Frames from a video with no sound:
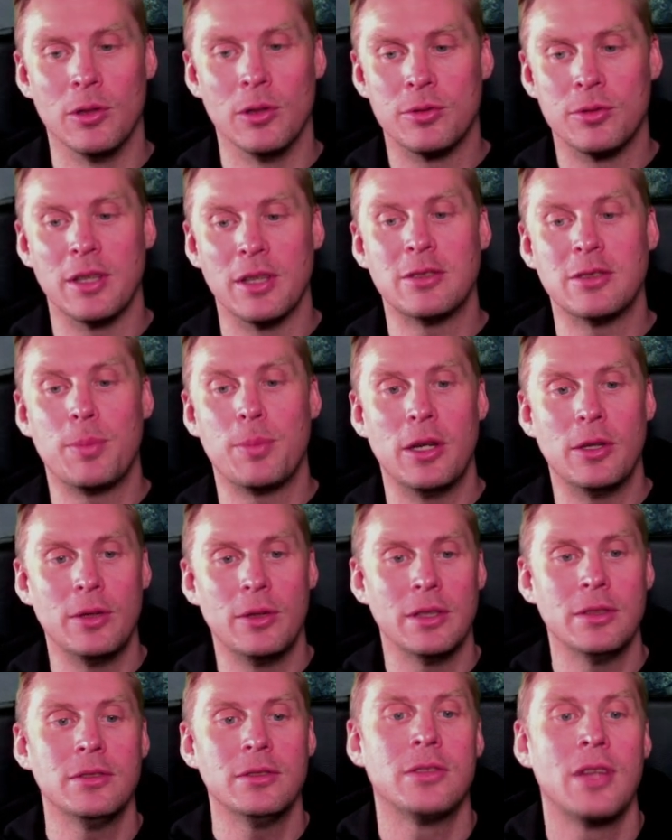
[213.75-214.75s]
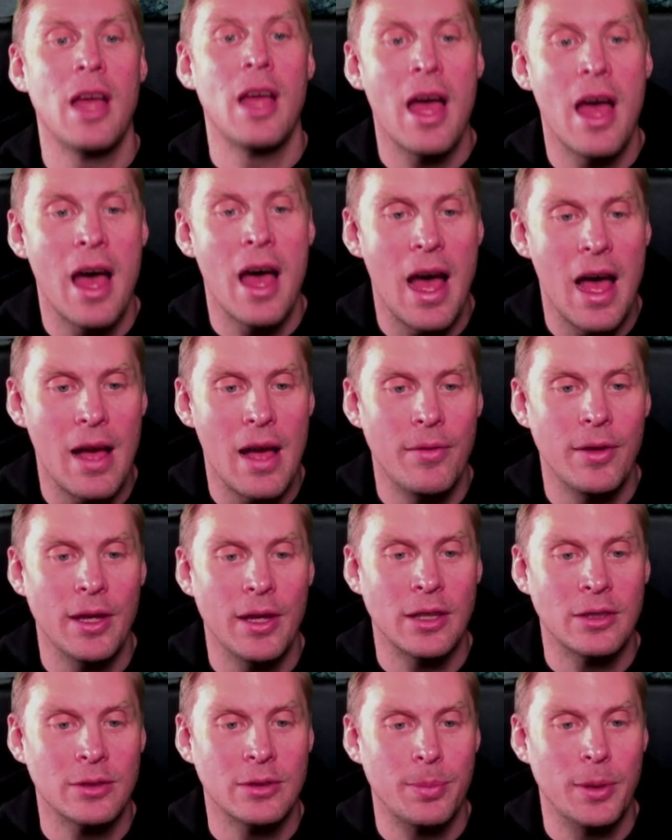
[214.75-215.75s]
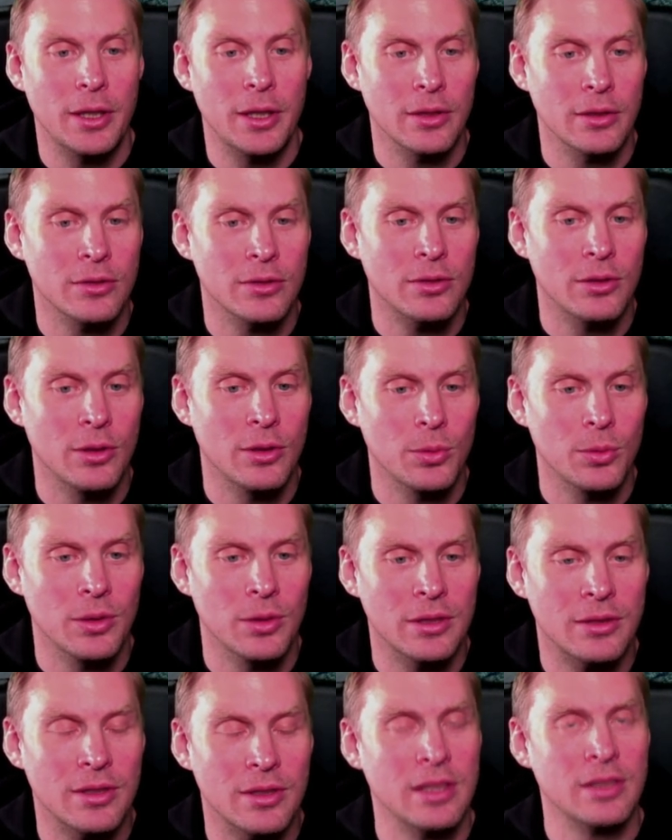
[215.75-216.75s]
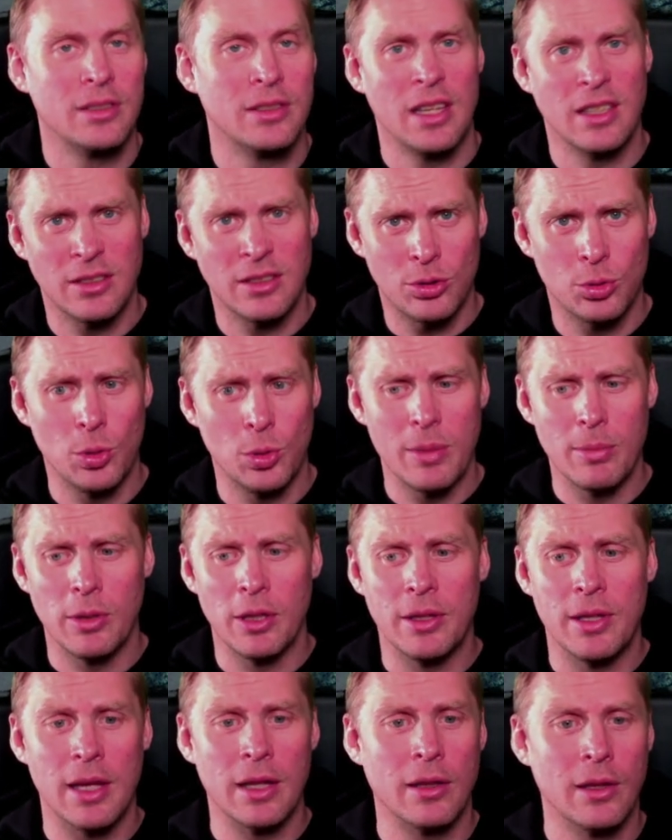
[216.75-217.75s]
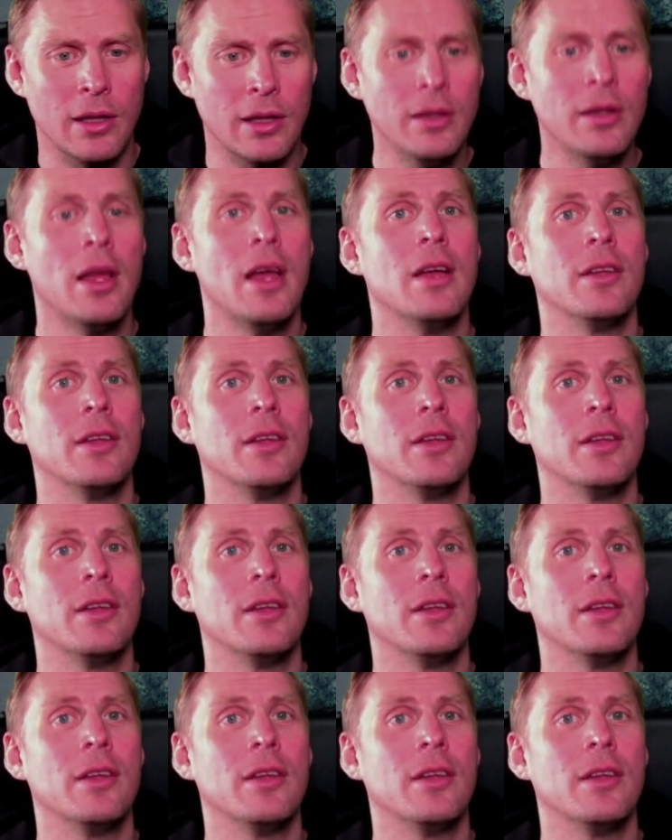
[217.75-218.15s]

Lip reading: So experience, having experienced units is extremely deadly.